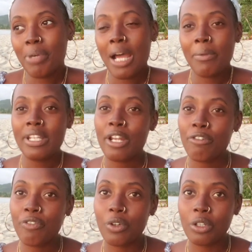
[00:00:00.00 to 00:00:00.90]
Probably not
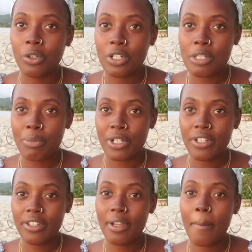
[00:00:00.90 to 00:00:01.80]
a full lotus
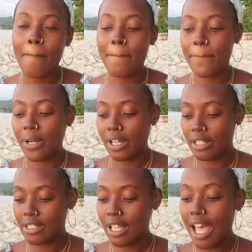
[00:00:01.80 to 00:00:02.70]
birth,
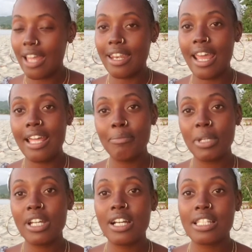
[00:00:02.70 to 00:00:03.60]
but
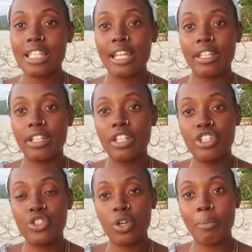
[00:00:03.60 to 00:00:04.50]
not because I didn't
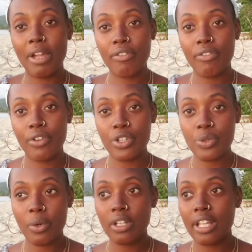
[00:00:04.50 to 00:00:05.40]
enjoy my
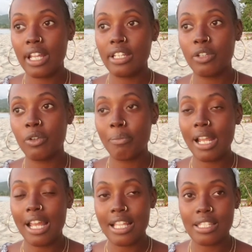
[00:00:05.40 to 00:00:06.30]
first one that I did with
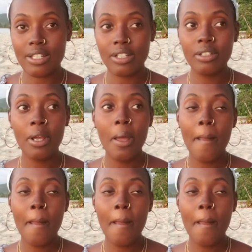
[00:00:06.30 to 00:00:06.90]
my last son.